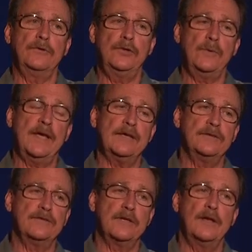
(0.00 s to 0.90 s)
2
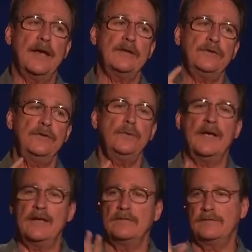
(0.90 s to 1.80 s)
heads, and not 2
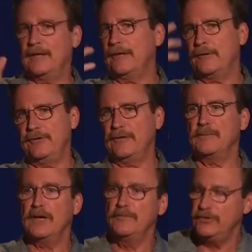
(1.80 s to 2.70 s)
heads like you
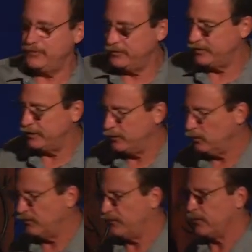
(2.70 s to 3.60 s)
sometimes used to see the
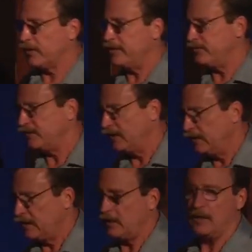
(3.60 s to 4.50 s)
old 4-H
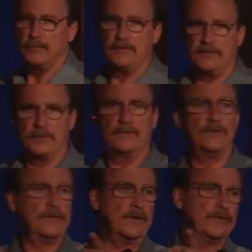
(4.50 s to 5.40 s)
clubs of
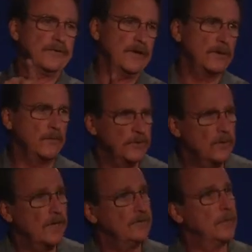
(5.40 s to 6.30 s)
a snake with 2
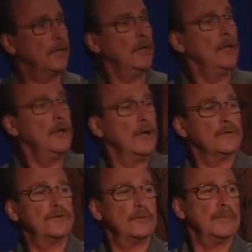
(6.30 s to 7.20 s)
heads, but a
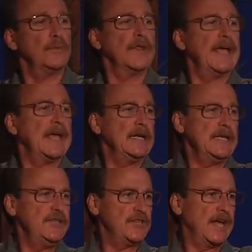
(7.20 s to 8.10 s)
serpent with a head at
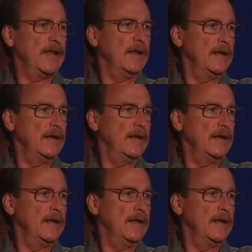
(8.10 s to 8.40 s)
each end.